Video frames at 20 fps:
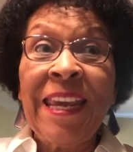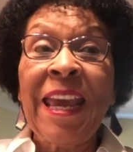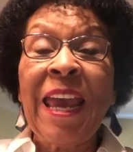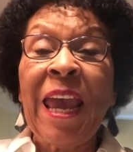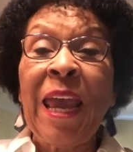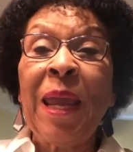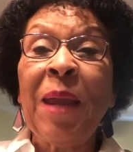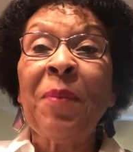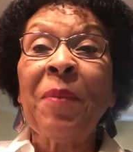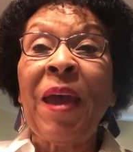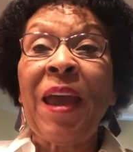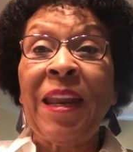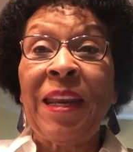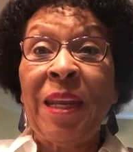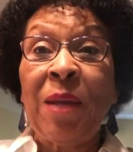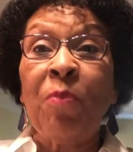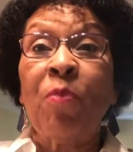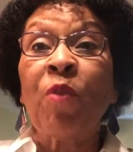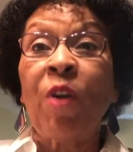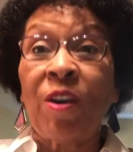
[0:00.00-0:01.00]
came and
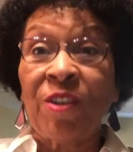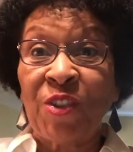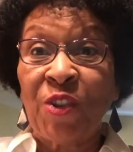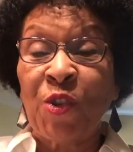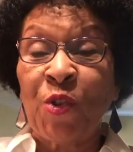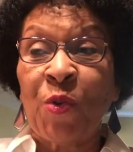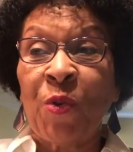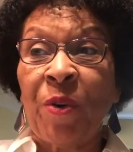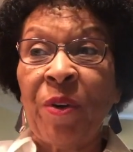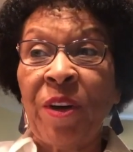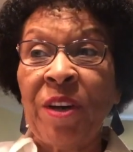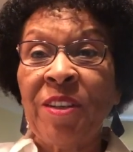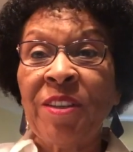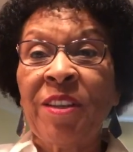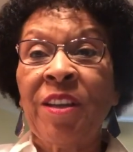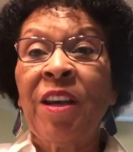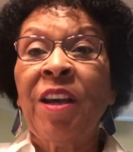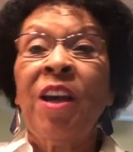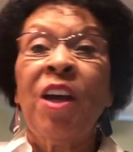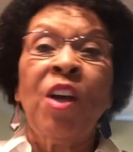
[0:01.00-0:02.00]
he brought
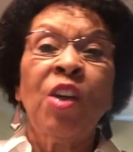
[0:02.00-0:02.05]
stories.